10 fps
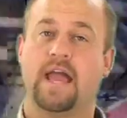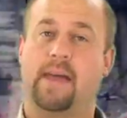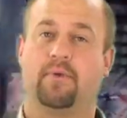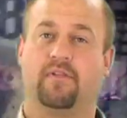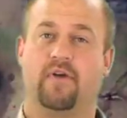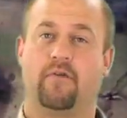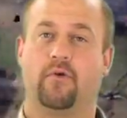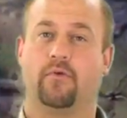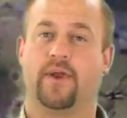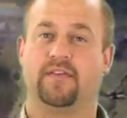capital of
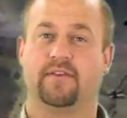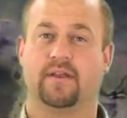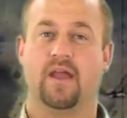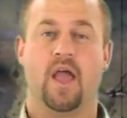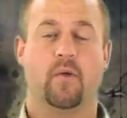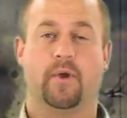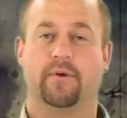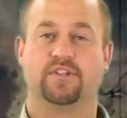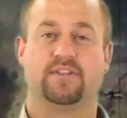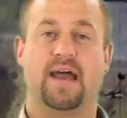off-road racing. We
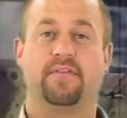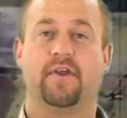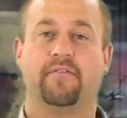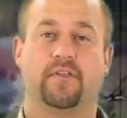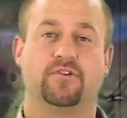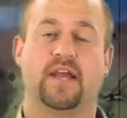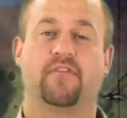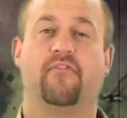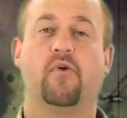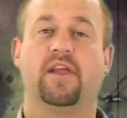were just out there for the
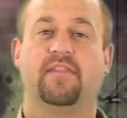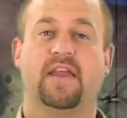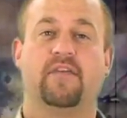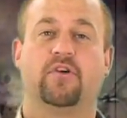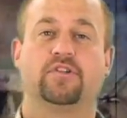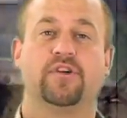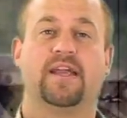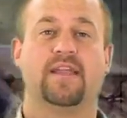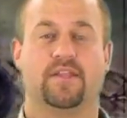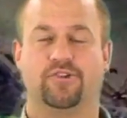track's 40th
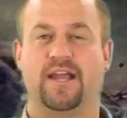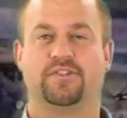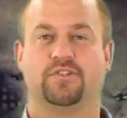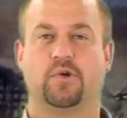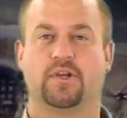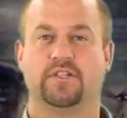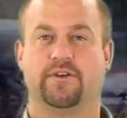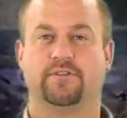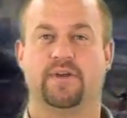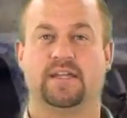anniversary and the Traxxas TORC
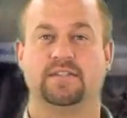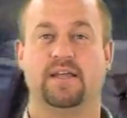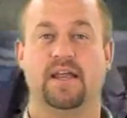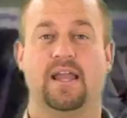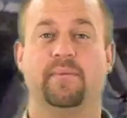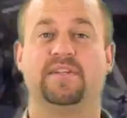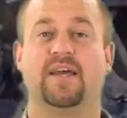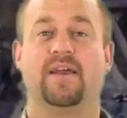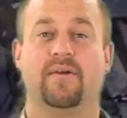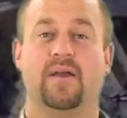Series race. Let me
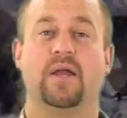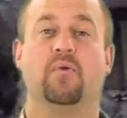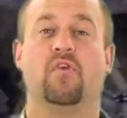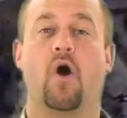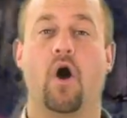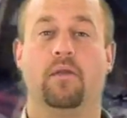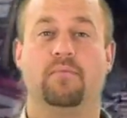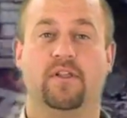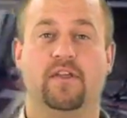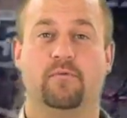tell you, it was
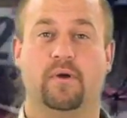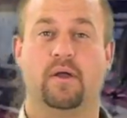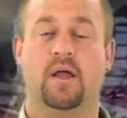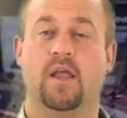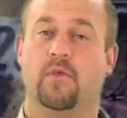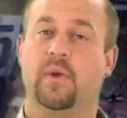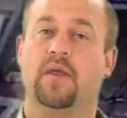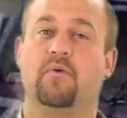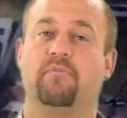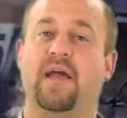unbelievable. The
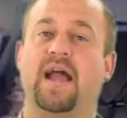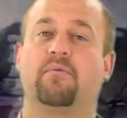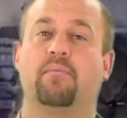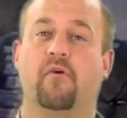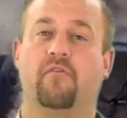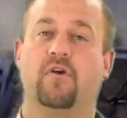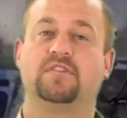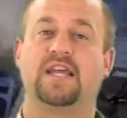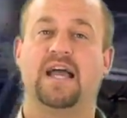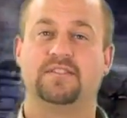weekend was packed with both
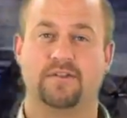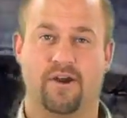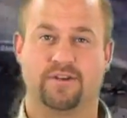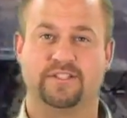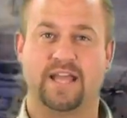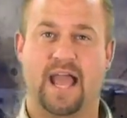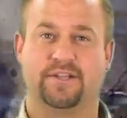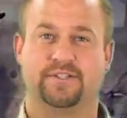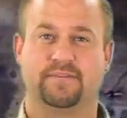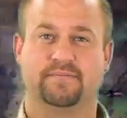full-size and RC
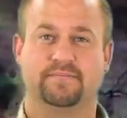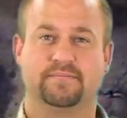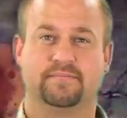action.